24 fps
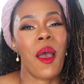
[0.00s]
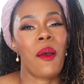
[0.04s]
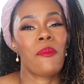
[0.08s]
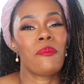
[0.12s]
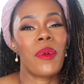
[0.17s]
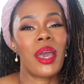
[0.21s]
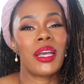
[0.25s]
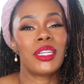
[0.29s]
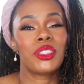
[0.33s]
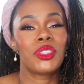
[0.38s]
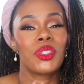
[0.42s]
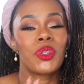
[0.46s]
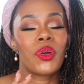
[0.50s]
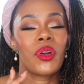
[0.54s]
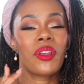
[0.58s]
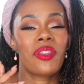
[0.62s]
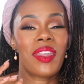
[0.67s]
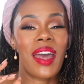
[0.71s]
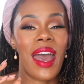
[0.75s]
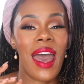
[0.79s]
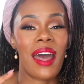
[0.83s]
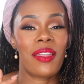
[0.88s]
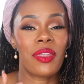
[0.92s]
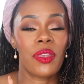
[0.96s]
Make sure
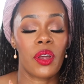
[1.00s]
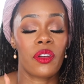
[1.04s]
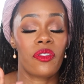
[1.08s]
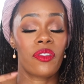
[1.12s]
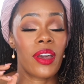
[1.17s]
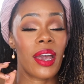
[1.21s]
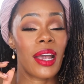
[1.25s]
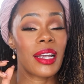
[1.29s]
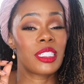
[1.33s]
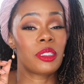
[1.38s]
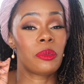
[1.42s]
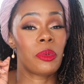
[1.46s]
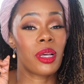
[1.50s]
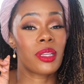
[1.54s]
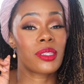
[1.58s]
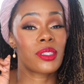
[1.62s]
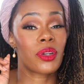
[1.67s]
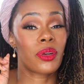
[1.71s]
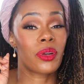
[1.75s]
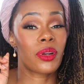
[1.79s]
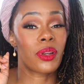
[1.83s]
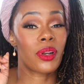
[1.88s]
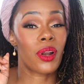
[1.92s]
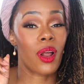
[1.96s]
that notification bell is
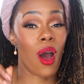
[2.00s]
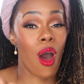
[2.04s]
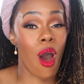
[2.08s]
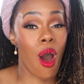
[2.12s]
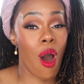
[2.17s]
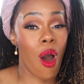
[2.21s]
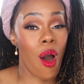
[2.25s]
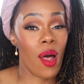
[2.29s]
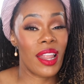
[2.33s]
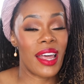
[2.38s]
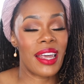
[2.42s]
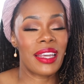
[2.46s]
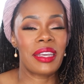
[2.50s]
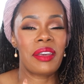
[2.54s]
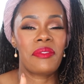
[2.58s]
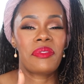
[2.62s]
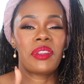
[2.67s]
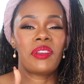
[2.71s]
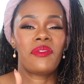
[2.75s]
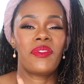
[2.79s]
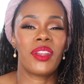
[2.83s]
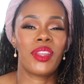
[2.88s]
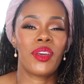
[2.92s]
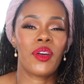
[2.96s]
turned on to all, and give
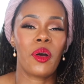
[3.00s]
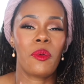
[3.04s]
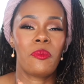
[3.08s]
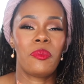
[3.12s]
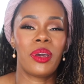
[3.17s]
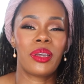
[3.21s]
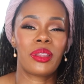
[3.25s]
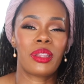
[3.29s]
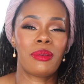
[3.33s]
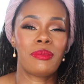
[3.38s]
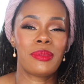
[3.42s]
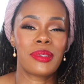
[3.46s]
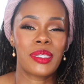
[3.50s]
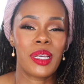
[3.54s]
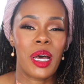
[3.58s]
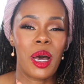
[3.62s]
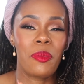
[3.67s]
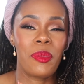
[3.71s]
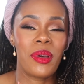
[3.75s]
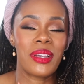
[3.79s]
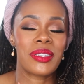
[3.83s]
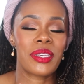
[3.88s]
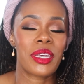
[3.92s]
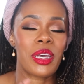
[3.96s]
the video a big thumbs
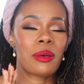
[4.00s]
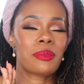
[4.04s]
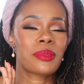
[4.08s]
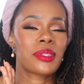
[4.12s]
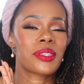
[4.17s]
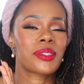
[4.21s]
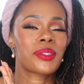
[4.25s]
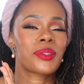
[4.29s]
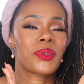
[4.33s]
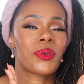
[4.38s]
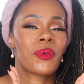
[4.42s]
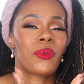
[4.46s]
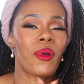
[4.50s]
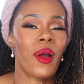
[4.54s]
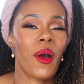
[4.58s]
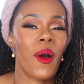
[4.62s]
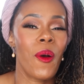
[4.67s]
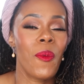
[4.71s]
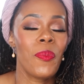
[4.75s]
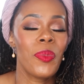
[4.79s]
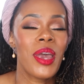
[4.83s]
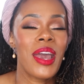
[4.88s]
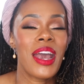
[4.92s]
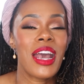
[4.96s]
up as it helps us to
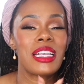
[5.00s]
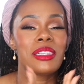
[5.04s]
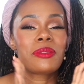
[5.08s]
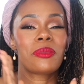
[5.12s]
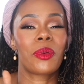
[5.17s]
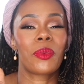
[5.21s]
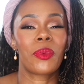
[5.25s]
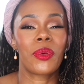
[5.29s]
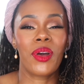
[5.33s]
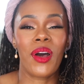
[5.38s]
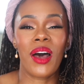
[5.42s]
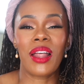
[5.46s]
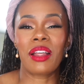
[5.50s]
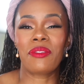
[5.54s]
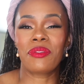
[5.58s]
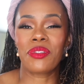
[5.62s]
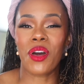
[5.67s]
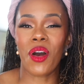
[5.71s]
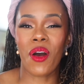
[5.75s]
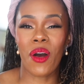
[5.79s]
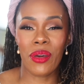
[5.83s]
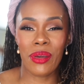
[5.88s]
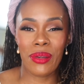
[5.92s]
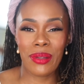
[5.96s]
grow. It's been real. I love you
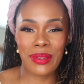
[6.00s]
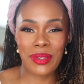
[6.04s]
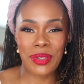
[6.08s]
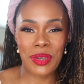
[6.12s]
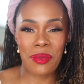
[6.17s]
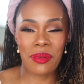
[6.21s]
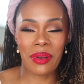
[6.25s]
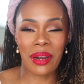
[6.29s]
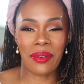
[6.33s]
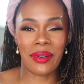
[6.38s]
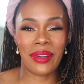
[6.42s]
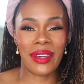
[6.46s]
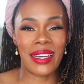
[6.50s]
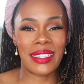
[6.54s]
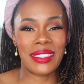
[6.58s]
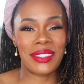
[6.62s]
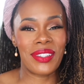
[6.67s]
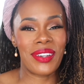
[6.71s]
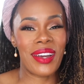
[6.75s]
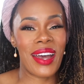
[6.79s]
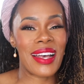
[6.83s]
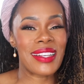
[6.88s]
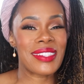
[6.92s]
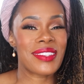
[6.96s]
all, YouTube, and I will catch
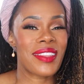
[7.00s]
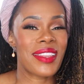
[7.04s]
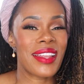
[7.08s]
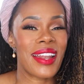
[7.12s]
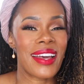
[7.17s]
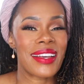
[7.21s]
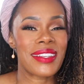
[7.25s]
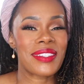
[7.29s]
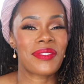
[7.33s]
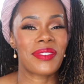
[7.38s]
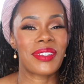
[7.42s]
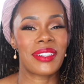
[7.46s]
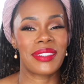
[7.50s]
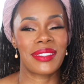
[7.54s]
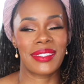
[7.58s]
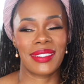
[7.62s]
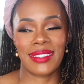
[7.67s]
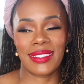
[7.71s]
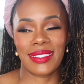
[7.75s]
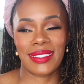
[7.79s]
you guys on the next one.